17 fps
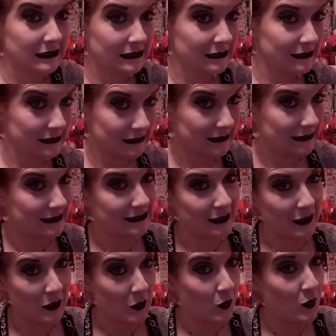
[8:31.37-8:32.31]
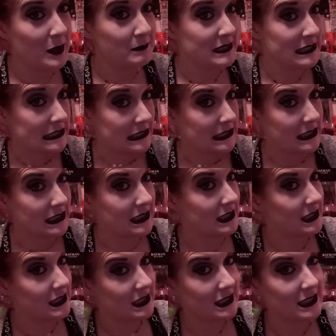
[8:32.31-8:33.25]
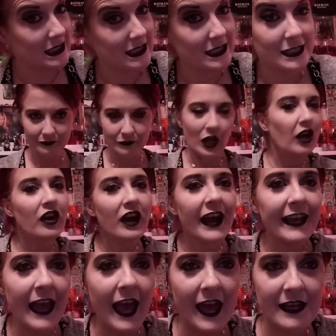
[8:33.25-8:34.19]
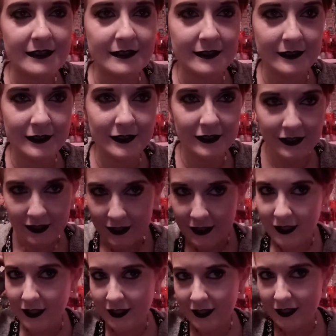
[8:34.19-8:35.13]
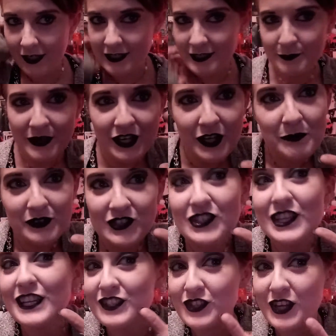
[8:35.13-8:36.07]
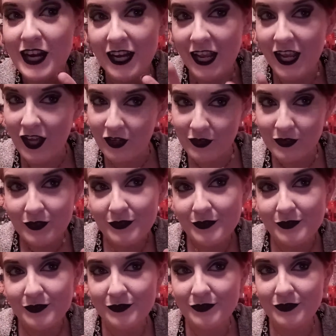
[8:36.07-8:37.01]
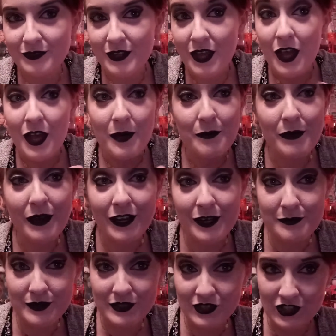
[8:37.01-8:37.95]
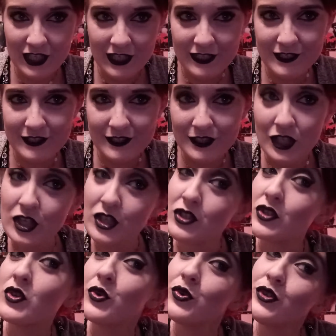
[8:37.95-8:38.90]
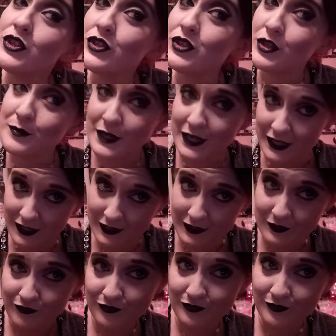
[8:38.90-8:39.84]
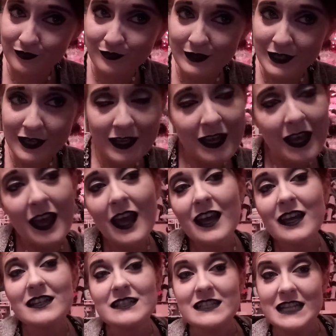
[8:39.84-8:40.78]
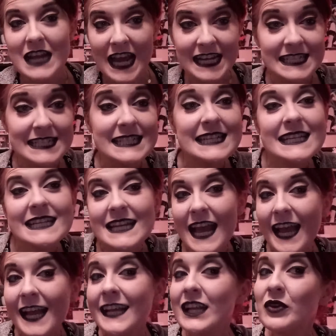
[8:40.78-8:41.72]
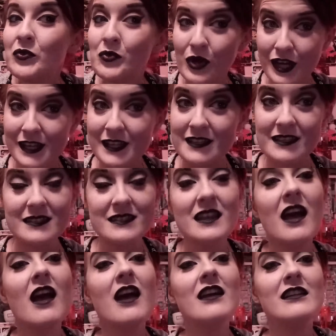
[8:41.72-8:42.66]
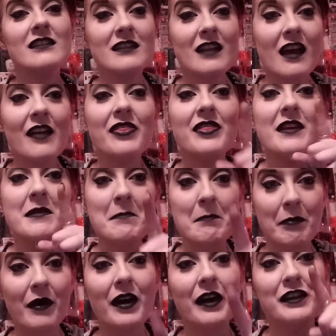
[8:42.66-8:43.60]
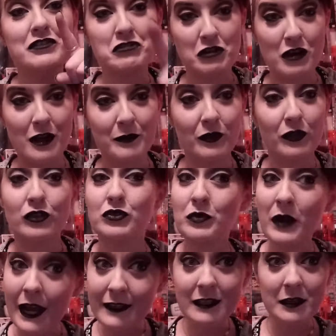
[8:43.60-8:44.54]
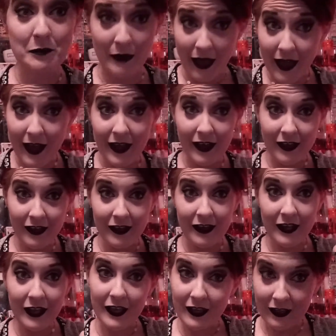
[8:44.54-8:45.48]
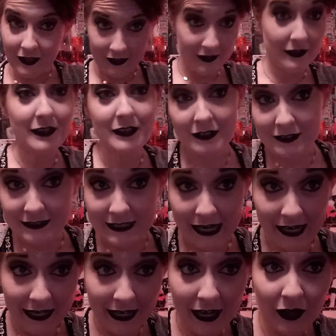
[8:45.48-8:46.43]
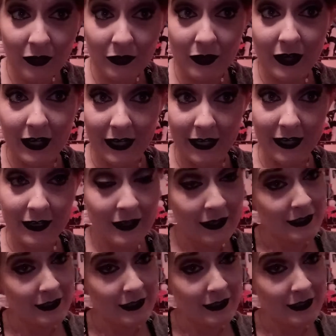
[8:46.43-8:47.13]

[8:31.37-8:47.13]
eyeliner. Whoops. Alright, guys. It's my number 6 right now. My number 6 is going to be 1991's Nothing But Trouble. Directed by Dan Aykroyd.